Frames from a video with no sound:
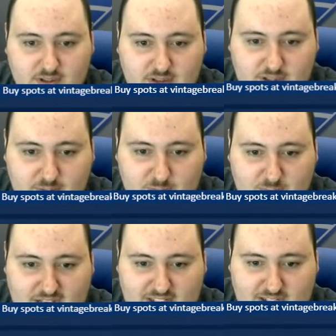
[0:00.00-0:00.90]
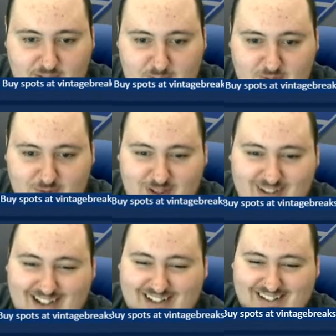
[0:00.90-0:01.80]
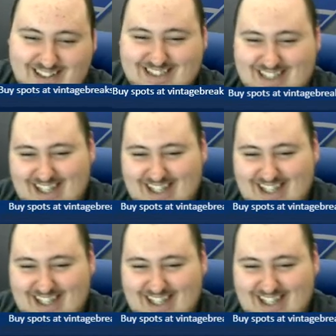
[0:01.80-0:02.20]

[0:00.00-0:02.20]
Bada boo. Oh, this guy.